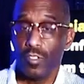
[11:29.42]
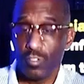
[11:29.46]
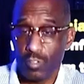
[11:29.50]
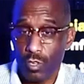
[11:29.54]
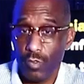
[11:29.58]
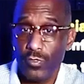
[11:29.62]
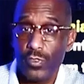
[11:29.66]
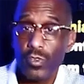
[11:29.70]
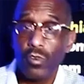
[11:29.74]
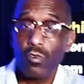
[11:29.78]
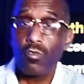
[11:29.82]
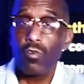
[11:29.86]

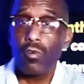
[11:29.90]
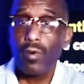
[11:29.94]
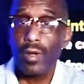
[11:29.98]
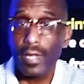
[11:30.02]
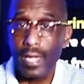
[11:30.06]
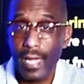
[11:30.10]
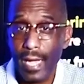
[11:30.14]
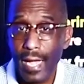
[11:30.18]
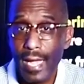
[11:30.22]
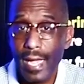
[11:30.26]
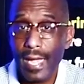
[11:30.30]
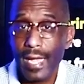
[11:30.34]
So if you're
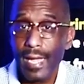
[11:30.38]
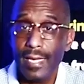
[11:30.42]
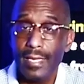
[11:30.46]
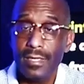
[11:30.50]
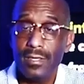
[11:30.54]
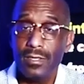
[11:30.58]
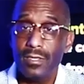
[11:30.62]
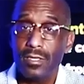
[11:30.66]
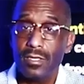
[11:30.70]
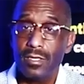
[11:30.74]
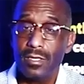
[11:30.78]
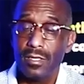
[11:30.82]
growing
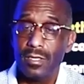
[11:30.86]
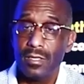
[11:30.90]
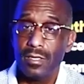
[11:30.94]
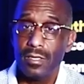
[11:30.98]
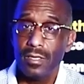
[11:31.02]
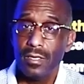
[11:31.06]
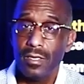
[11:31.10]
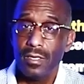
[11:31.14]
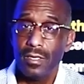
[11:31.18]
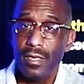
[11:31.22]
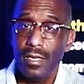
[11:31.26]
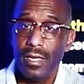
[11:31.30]
hands
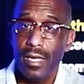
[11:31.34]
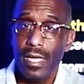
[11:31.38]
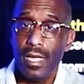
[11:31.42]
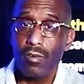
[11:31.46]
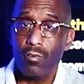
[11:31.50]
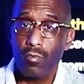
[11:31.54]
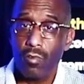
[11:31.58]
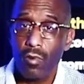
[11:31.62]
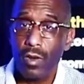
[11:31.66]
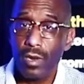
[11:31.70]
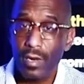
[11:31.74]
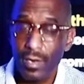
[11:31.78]

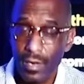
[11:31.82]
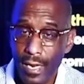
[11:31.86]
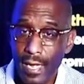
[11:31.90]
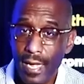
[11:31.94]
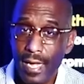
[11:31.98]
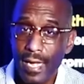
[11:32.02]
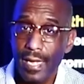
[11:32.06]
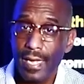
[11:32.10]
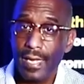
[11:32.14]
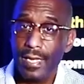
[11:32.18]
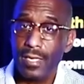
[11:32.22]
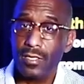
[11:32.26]
and growing
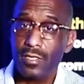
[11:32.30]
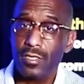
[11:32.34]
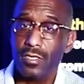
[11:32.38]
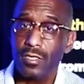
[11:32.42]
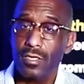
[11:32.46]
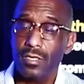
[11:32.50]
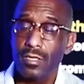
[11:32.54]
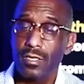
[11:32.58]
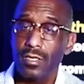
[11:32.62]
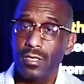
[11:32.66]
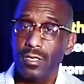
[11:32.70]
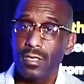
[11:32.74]

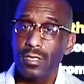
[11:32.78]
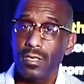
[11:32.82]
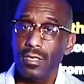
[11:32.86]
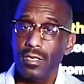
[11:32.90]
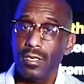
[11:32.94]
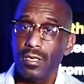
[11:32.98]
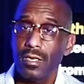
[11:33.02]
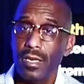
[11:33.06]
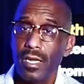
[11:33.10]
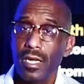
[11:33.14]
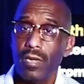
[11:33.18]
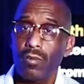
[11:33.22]
legs
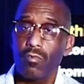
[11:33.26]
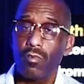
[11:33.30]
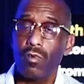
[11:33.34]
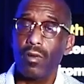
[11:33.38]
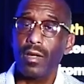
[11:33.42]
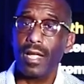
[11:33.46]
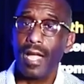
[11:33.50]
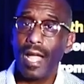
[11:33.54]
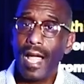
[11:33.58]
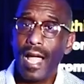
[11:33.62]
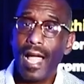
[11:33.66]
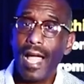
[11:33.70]
and
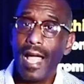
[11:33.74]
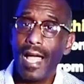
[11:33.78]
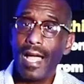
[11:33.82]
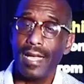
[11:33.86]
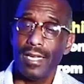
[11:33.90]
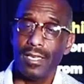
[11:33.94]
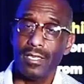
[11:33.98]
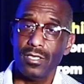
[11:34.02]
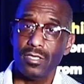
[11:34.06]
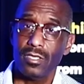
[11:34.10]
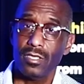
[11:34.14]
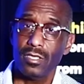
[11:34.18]
growing
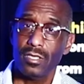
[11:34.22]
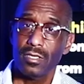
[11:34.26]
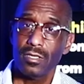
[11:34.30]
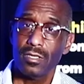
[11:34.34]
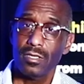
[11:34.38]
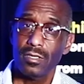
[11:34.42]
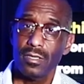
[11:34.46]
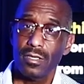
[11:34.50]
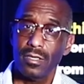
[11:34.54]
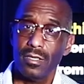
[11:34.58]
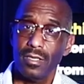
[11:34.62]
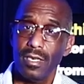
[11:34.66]
eyes
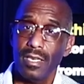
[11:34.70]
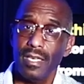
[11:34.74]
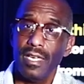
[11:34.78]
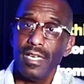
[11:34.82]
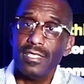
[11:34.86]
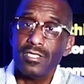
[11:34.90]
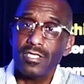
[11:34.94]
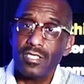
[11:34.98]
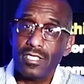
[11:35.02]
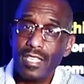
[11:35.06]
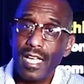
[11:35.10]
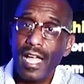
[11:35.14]

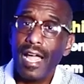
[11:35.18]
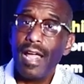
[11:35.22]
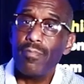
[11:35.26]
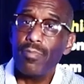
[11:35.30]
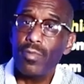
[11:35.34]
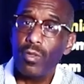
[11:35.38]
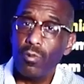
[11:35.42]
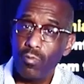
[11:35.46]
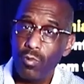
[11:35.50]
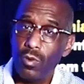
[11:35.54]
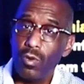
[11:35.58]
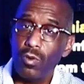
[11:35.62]

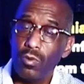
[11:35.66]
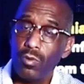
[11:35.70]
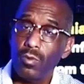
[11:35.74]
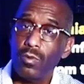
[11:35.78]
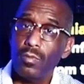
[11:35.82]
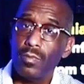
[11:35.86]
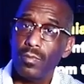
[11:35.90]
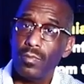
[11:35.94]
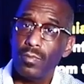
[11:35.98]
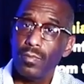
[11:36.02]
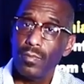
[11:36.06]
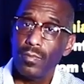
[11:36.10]
inside the
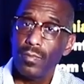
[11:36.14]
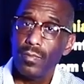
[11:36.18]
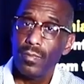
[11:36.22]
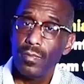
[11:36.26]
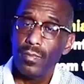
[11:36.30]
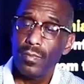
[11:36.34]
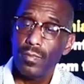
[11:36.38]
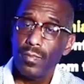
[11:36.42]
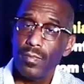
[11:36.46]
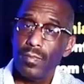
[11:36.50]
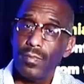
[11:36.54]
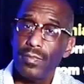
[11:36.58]
womb,
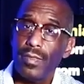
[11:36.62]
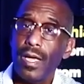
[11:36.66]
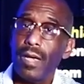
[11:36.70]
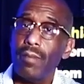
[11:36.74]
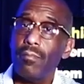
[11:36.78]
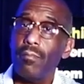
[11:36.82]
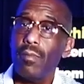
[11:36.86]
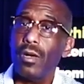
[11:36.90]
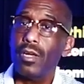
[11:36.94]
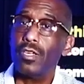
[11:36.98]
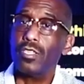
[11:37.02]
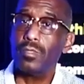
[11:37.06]

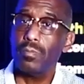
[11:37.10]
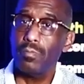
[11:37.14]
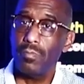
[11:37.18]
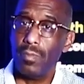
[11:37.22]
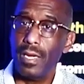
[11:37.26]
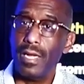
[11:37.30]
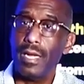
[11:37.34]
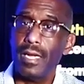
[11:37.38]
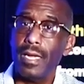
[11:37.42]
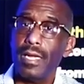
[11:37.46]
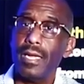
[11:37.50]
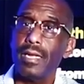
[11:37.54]
that must
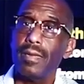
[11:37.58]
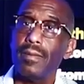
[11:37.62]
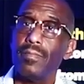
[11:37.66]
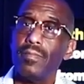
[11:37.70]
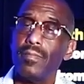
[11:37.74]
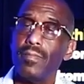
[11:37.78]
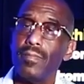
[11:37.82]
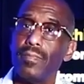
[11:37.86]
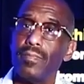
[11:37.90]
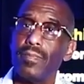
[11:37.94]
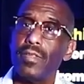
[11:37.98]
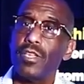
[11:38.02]

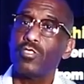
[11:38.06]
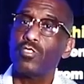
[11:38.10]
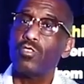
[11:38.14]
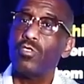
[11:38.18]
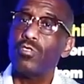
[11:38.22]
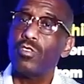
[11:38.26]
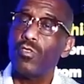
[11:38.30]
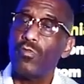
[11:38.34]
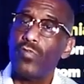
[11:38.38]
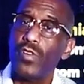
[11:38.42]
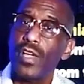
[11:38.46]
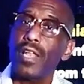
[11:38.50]
mean
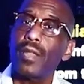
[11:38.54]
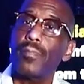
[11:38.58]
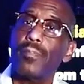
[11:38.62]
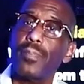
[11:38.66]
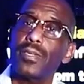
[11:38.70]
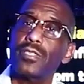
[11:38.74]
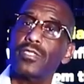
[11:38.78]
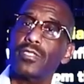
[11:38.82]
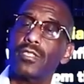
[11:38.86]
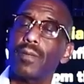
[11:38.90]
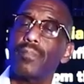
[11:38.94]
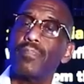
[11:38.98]
that you're
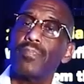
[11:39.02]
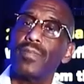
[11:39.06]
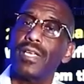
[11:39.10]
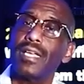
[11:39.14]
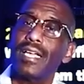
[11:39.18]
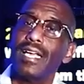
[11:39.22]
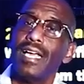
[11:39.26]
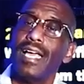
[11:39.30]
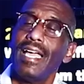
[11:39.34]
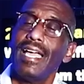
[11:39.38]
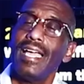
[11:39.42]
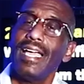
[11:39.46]
developing
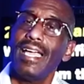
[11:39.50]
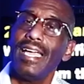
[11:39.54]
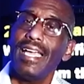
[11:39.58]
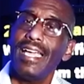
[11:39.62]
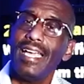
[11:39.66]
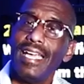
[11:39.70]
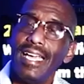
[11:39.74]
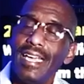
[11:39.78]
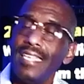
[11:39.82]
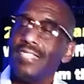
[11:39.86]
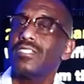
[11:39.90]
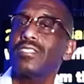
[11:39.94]
something
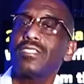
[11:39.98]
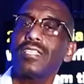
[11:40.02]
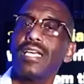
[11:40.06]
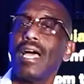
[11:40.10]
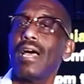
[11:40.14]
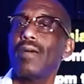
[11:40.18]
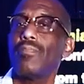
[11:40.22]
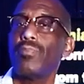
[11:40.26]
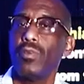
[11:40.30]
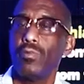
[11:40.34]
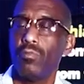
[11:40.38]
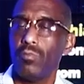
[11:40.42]

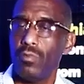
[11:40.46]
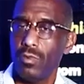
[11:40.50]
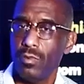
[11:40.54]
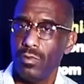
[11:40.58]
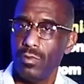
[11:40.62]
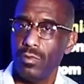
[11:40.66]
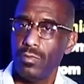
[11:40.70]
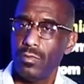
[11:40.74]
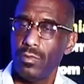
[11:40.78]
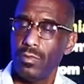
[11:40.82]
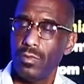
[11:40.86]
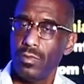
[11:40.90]
inside the
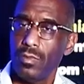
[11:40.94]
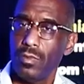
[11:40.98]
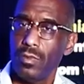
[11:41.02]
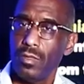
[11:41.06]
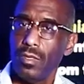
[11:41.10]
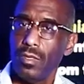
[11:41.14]
womb